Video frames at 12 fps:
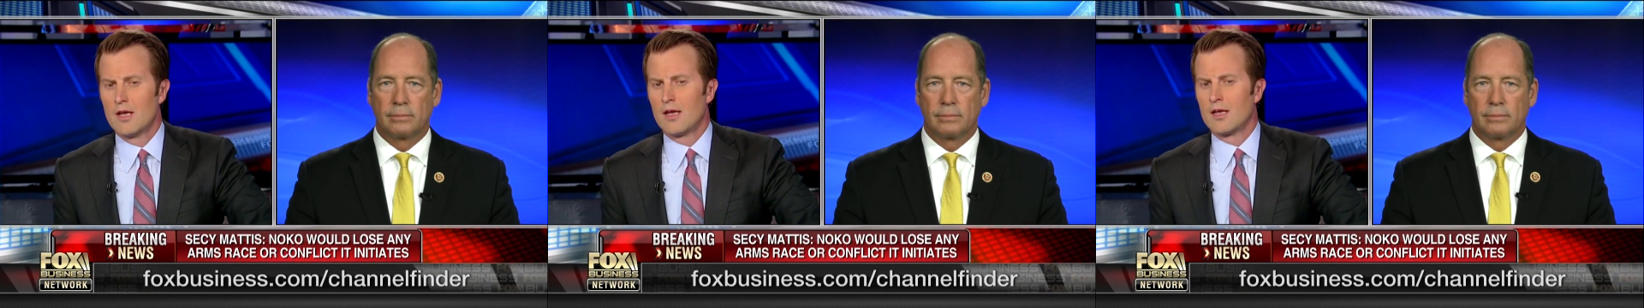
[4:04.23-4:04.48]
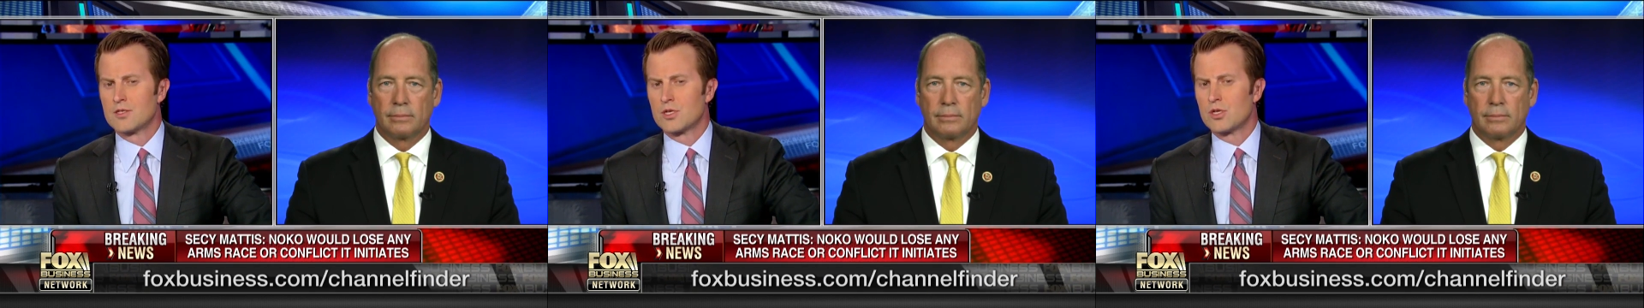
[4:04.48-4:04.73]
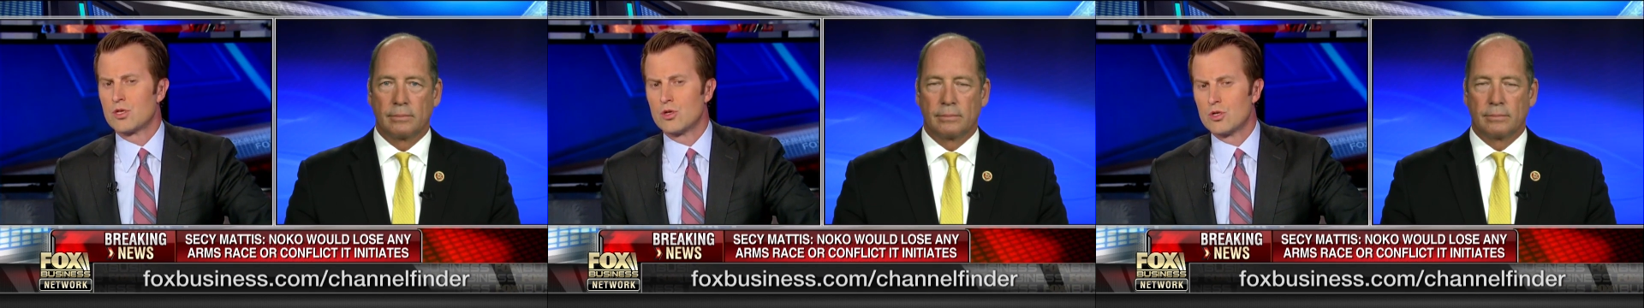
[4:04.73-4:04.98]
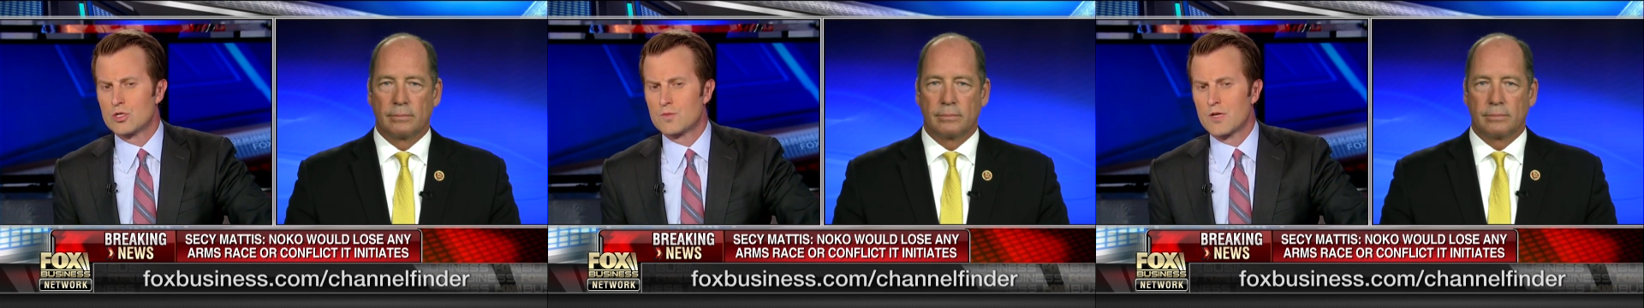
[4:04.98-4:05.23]
Speaker 1: And it's a
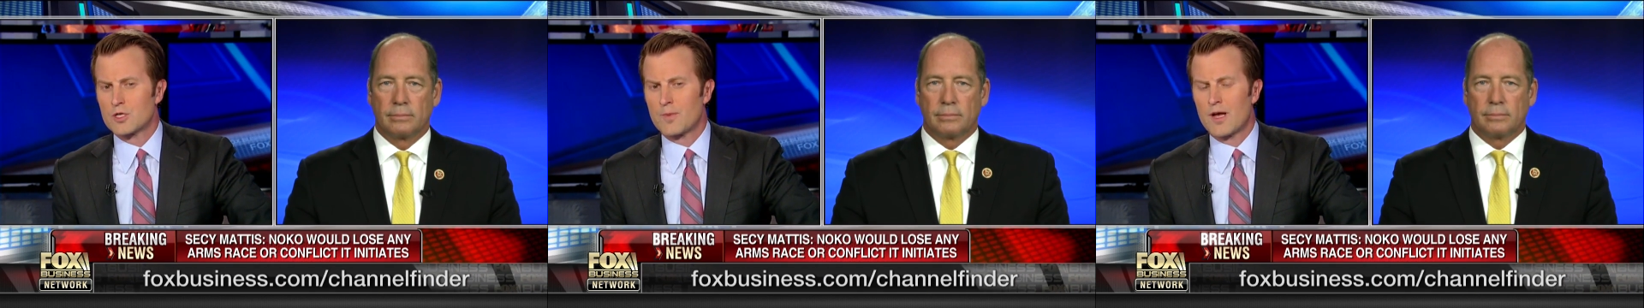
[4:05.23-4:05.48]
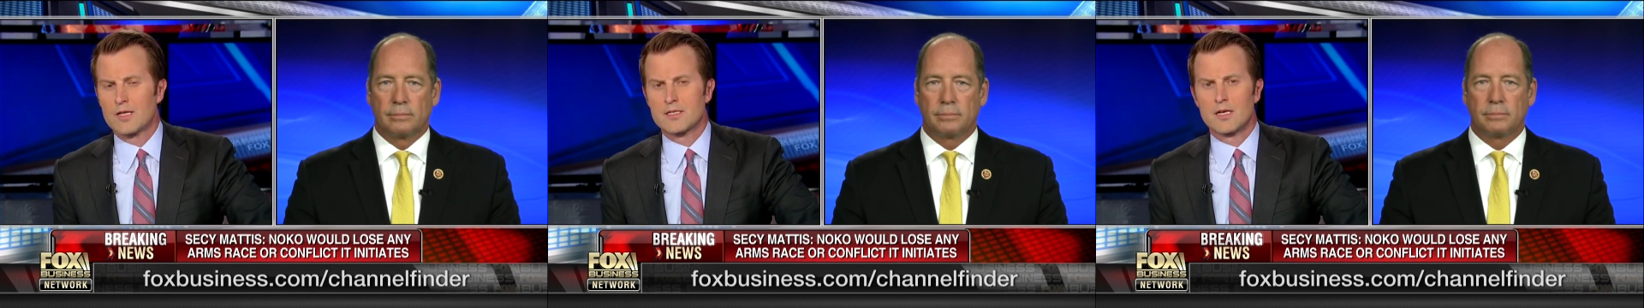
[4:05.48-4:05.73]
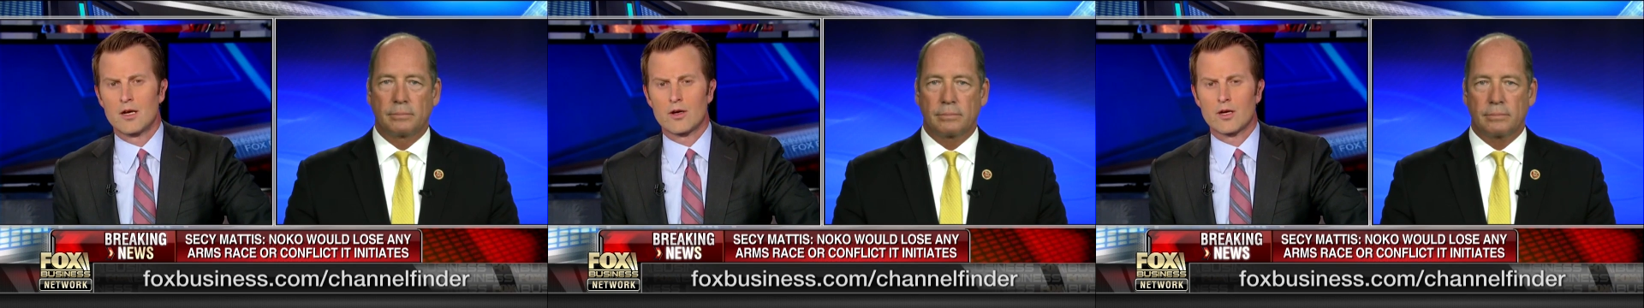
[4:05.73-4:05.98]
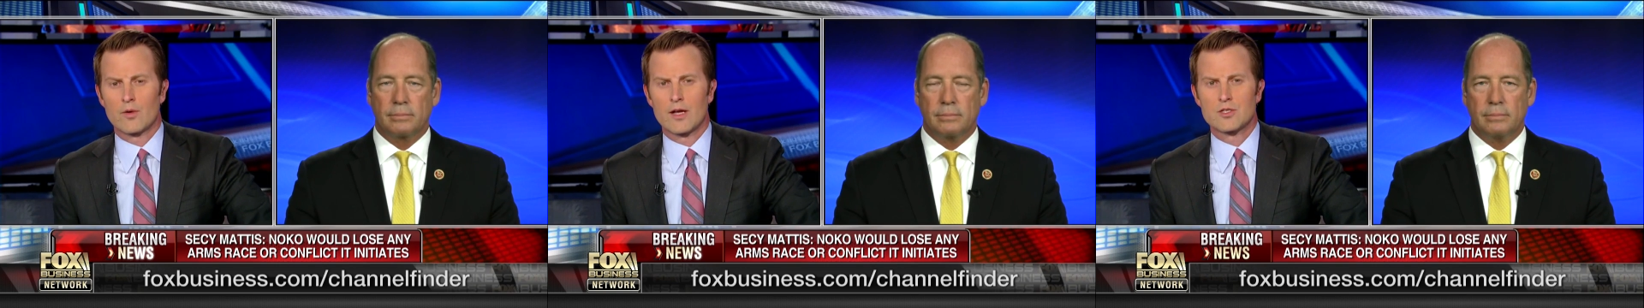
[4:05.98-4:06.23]
huge metropolitan
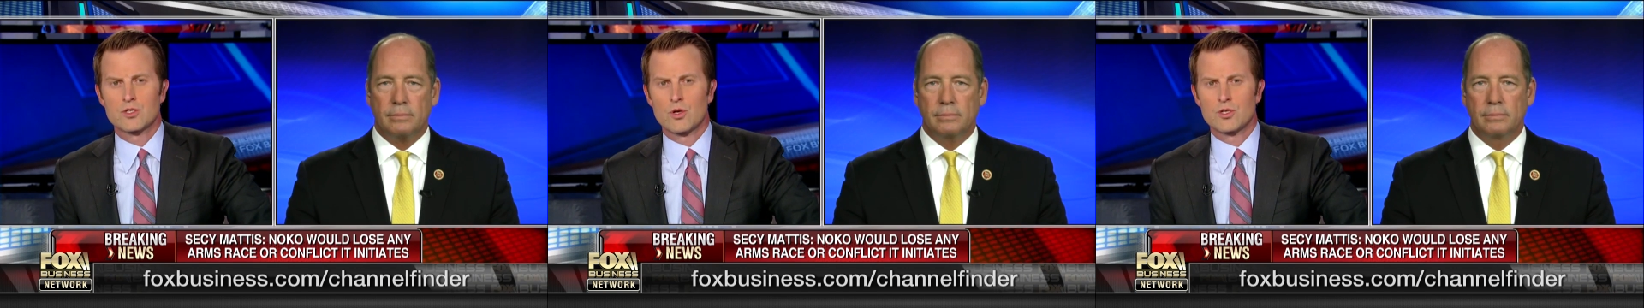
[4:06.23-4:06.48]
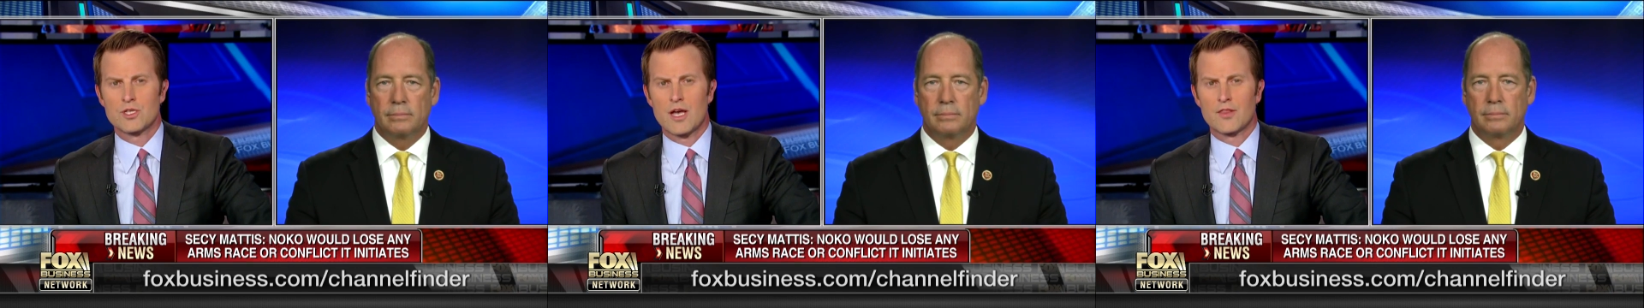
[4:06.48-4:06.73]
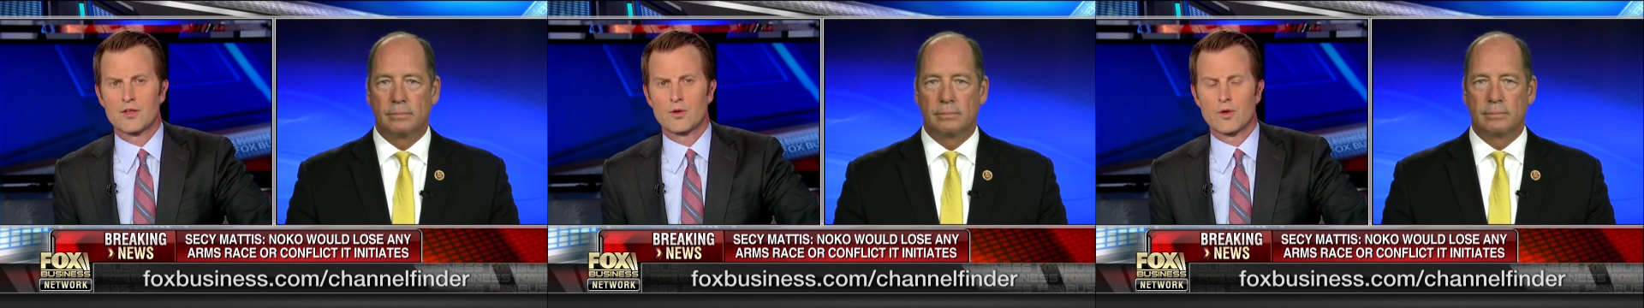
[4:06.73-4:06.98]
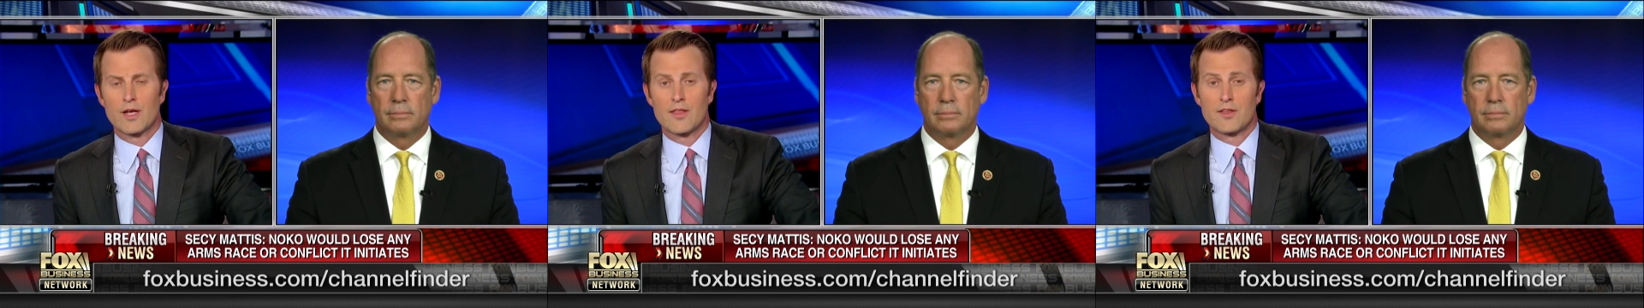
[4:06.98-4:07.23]
area around Seoul, South
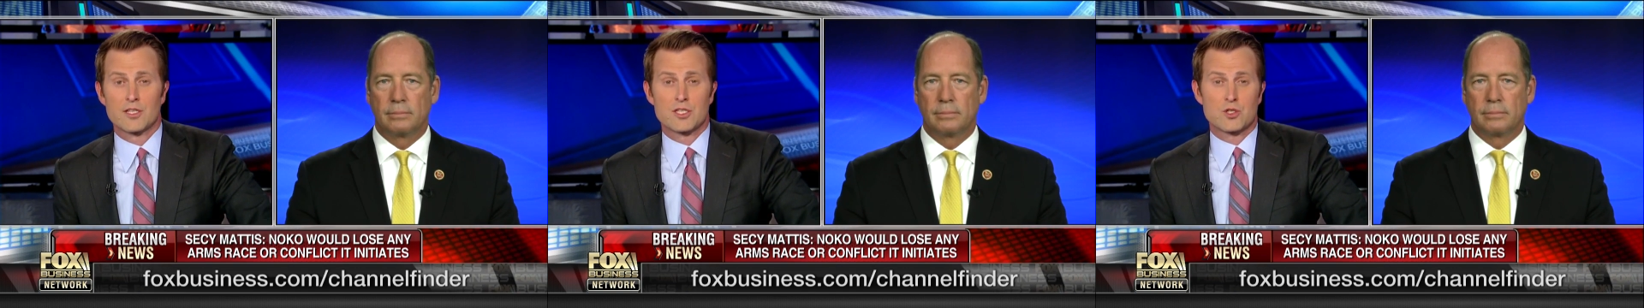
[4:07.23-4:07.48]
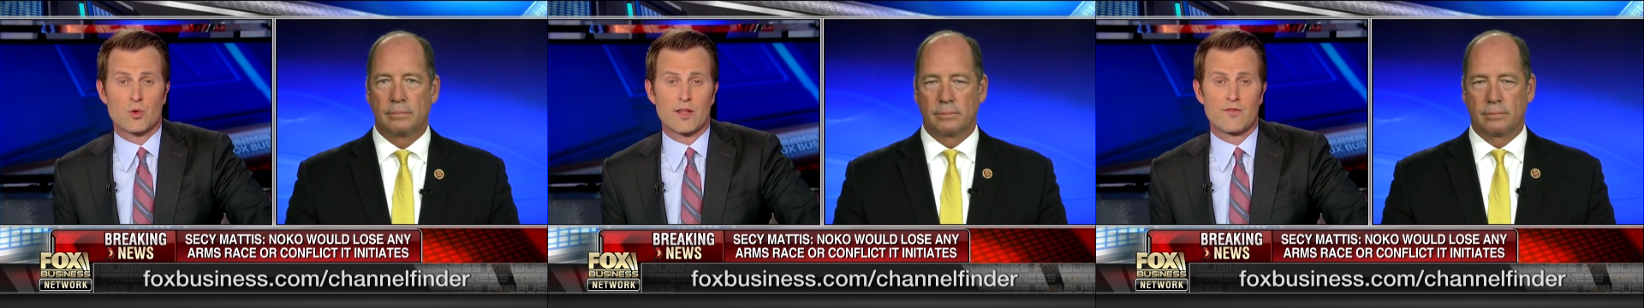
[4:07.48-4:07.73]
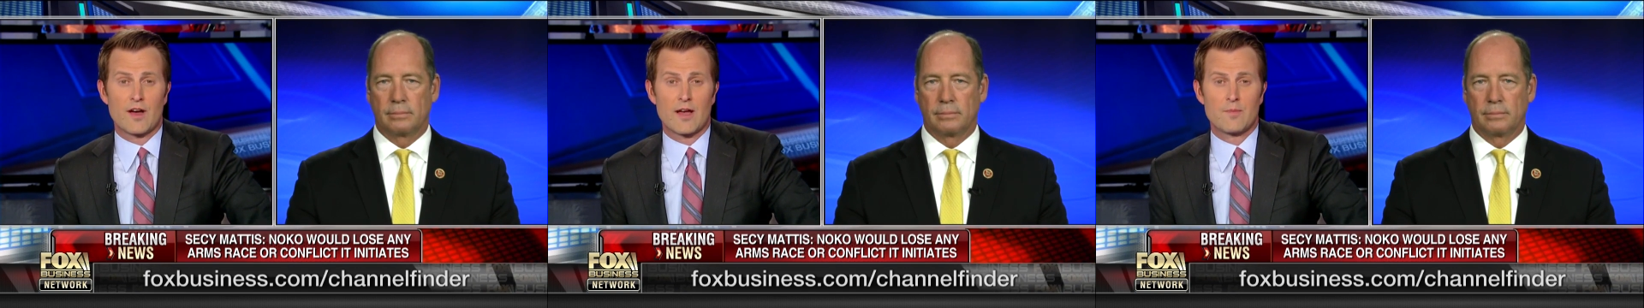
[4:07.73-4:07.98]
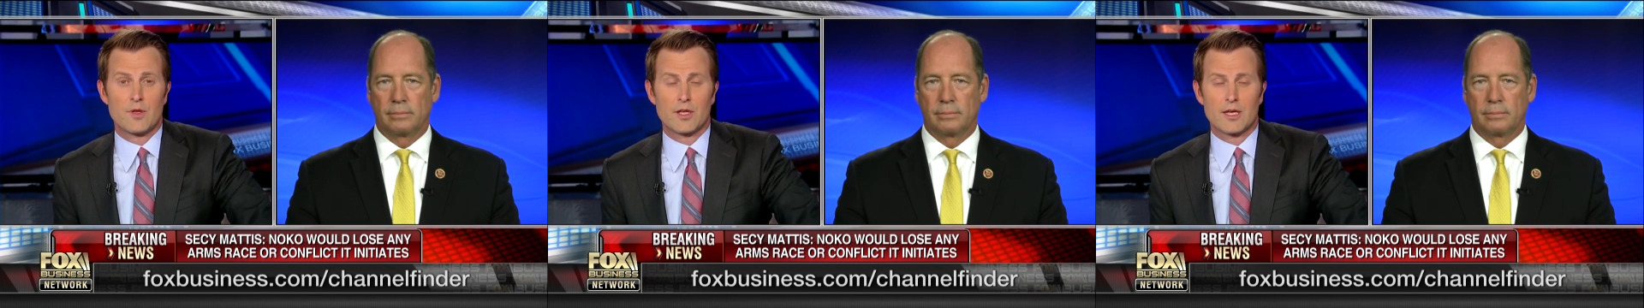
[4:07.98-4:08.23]
Korea. I think it's 25
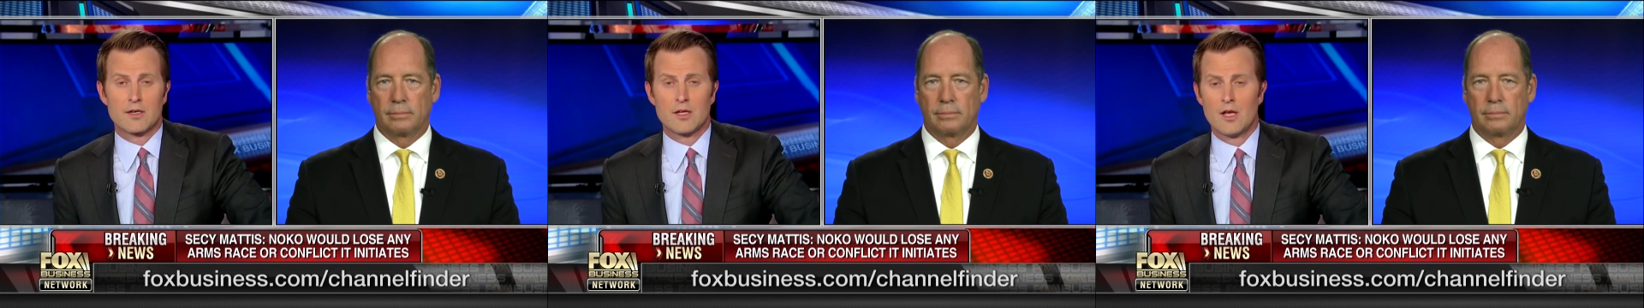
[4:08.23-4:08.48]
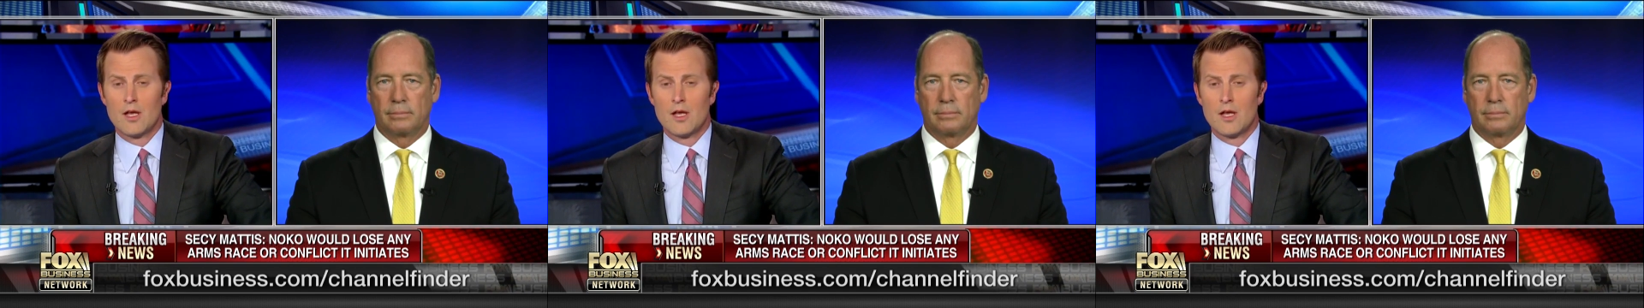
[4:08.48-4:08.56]
million.